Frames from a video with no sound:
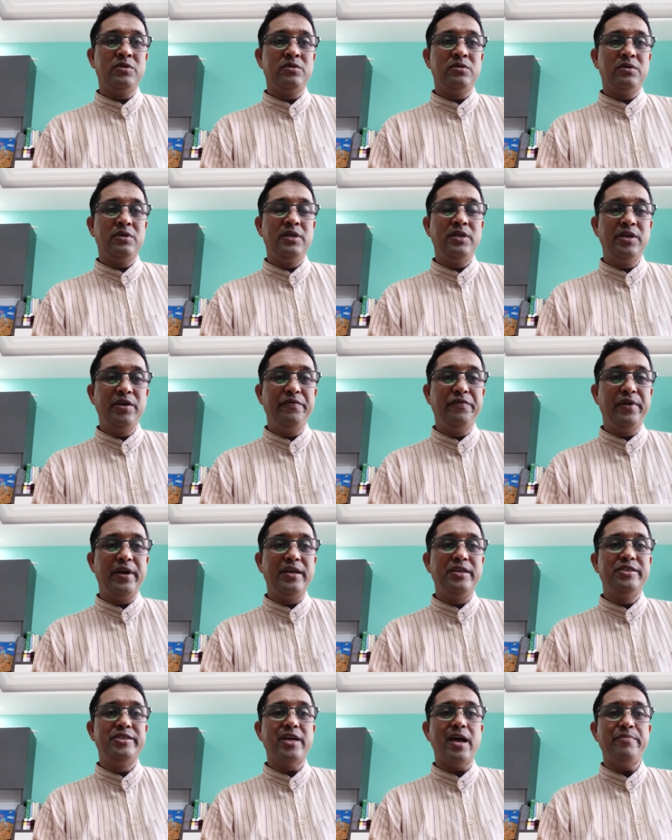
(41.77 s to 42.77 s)
in
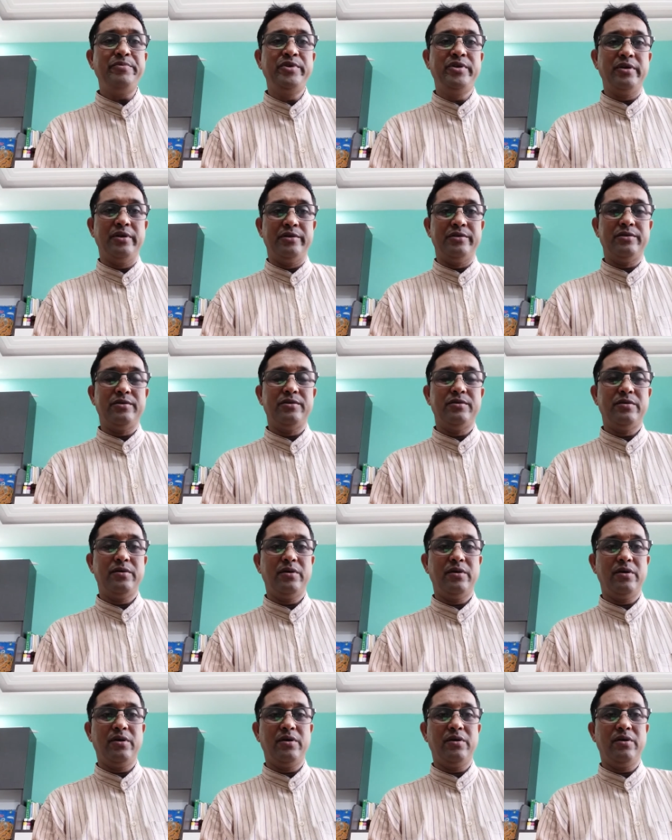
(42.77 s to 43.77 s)
different chapters
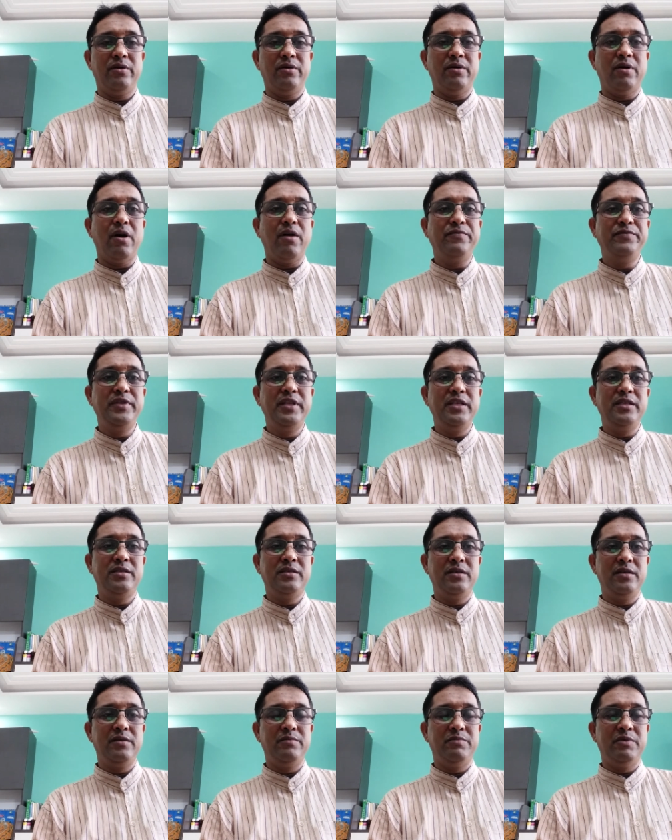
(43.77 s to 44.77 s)
of
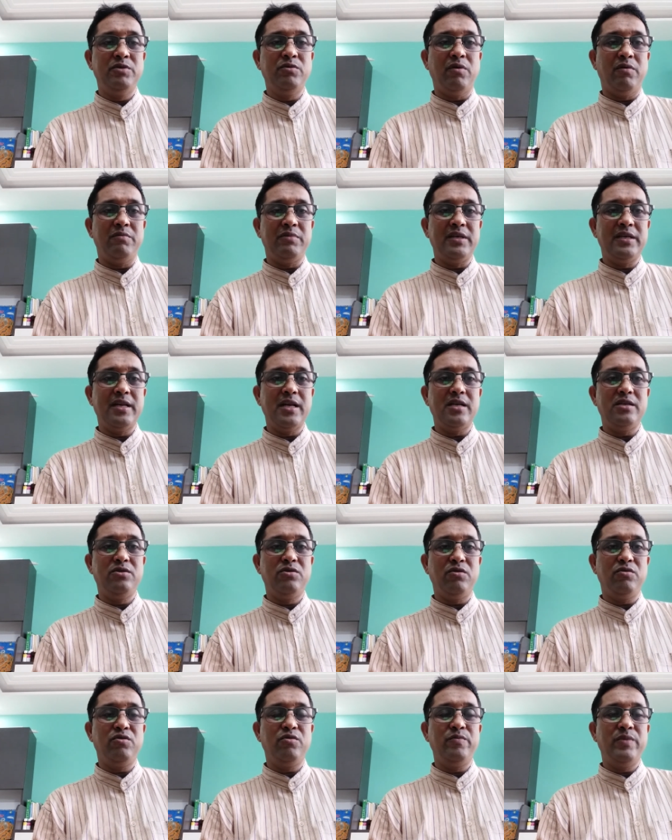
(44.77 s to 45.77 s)
this great
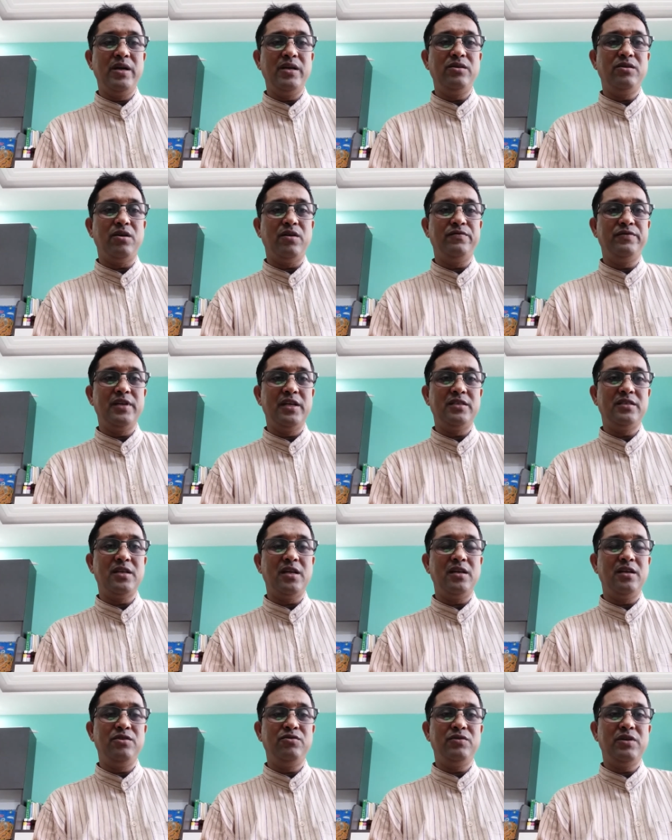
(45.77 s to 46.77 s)
document of
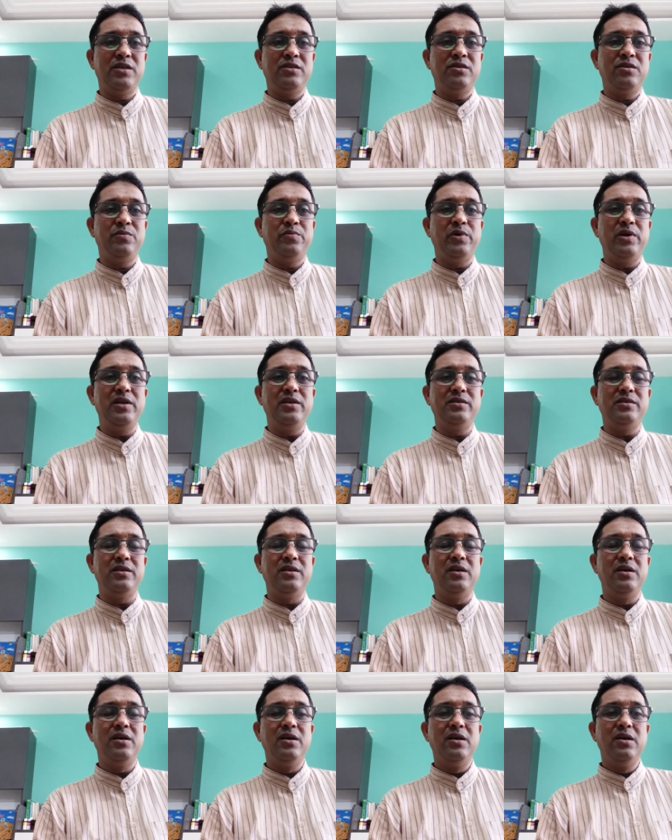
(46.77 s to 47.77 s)
national education
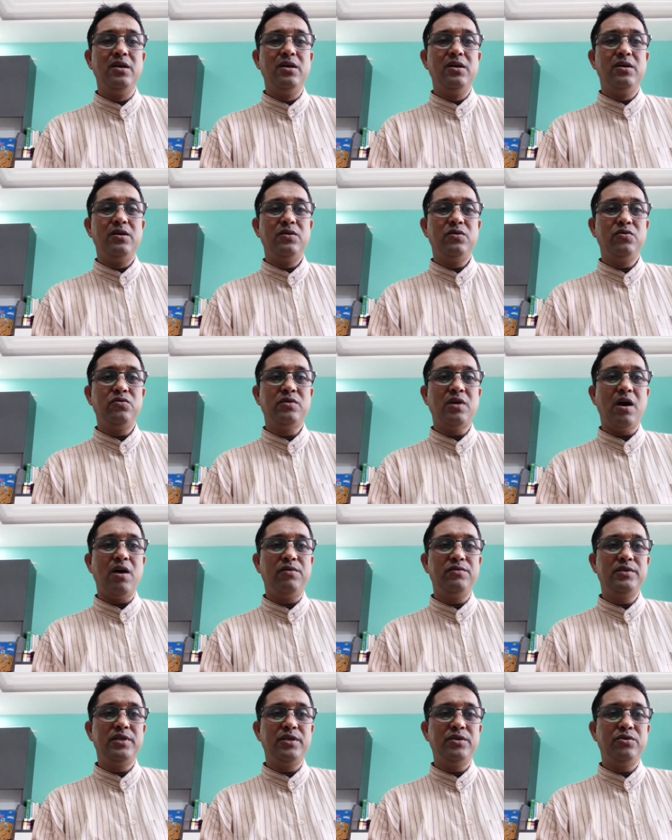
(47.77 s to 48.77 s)
policy
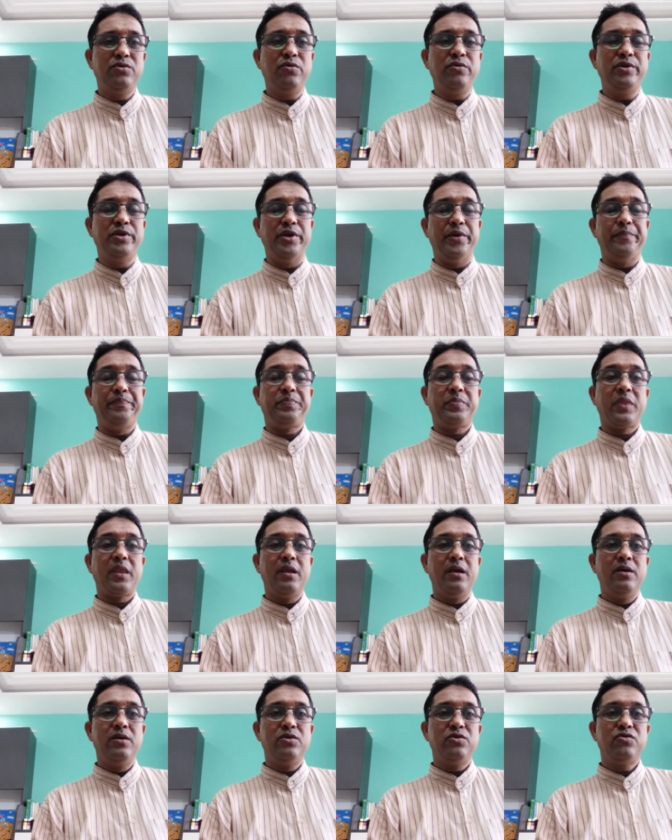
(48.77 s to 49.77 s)
2020.
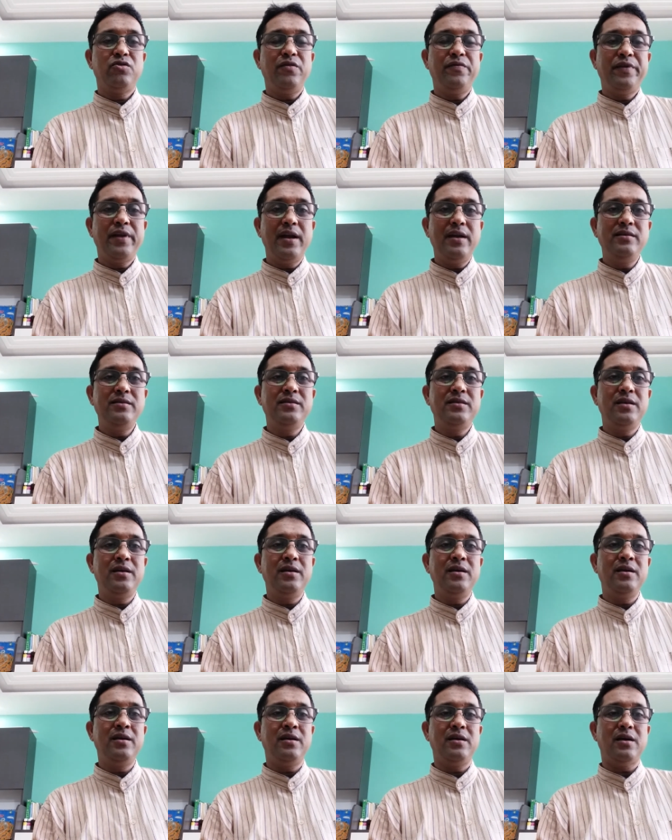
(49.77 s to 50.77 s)
So friends,
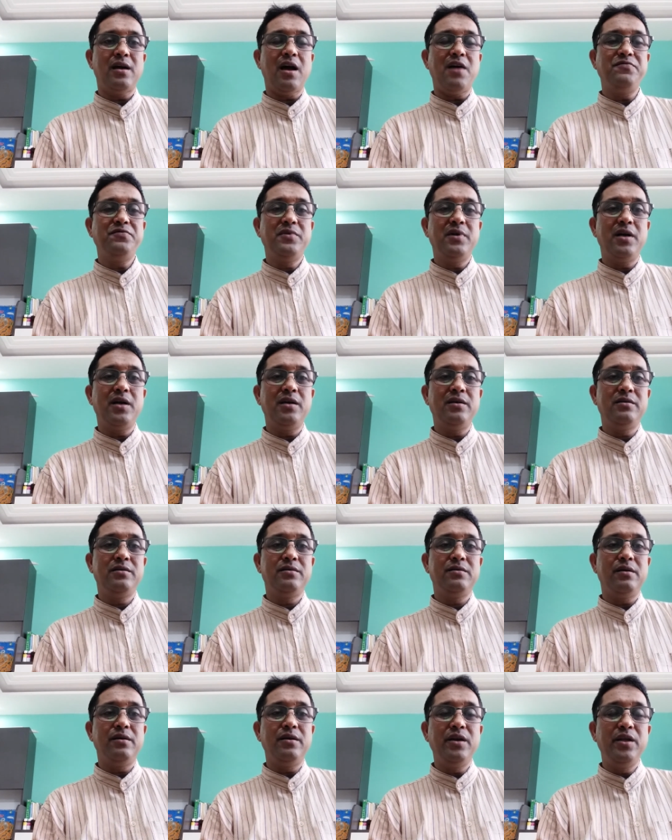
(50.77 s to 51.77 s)
after
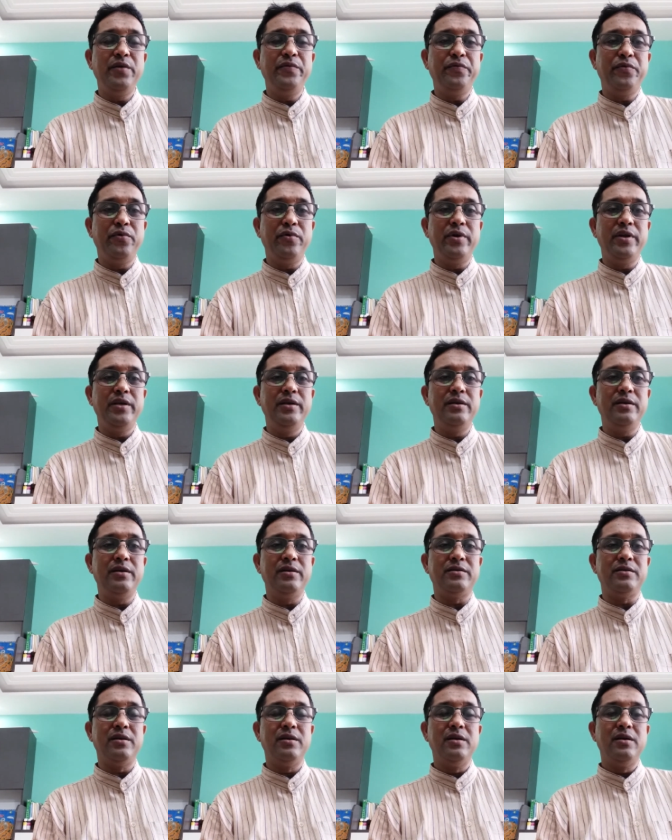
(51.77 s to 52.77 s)
34
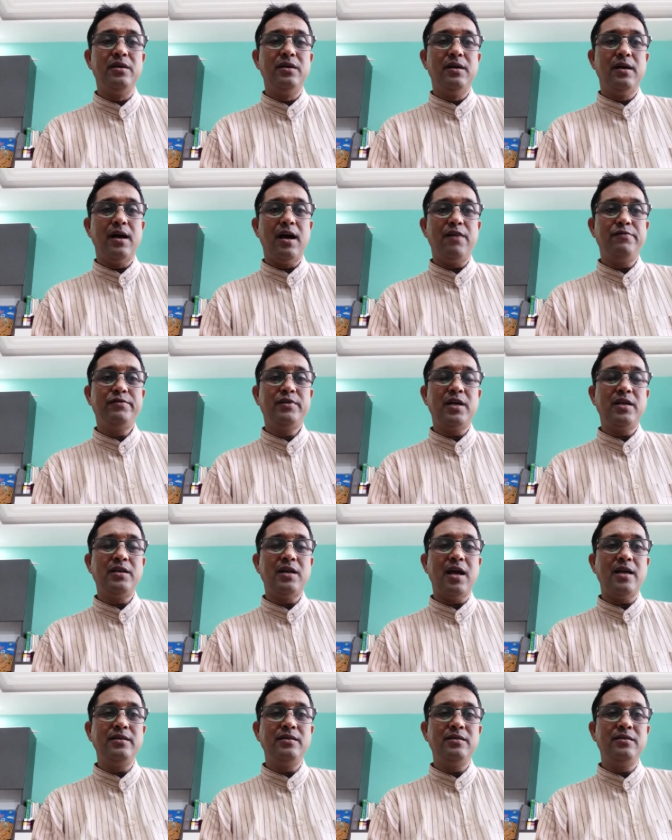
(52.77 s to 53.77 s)
years after
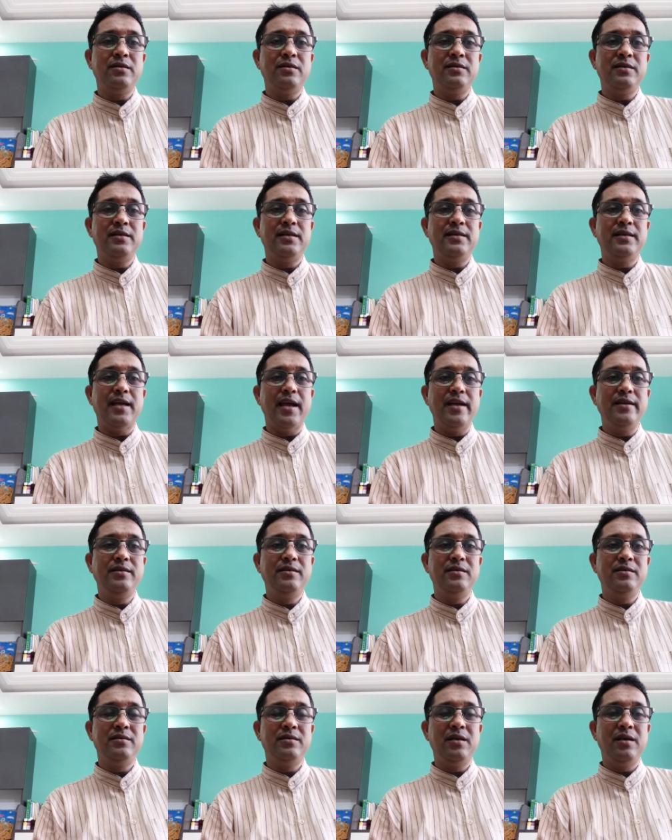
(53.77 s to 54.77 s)

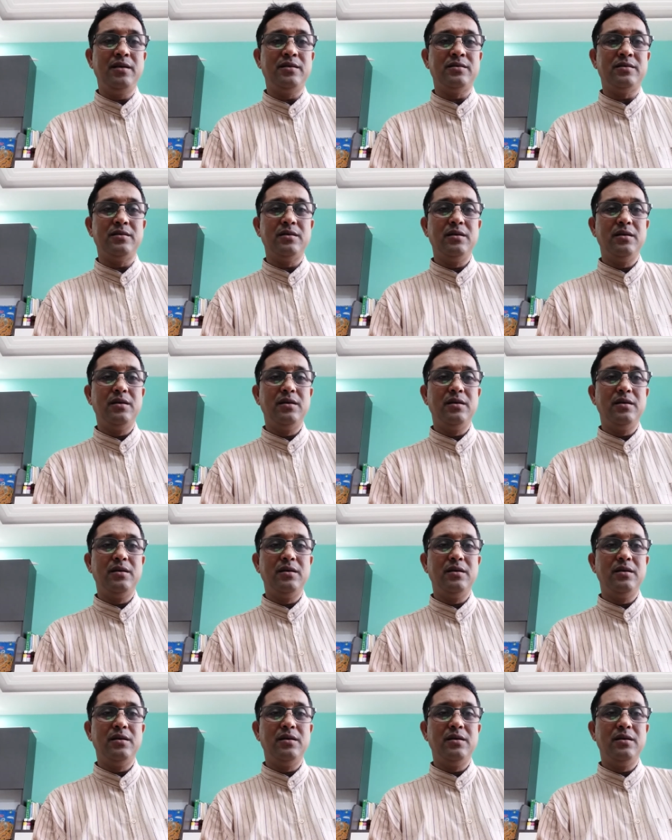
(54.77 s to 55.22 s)
1986,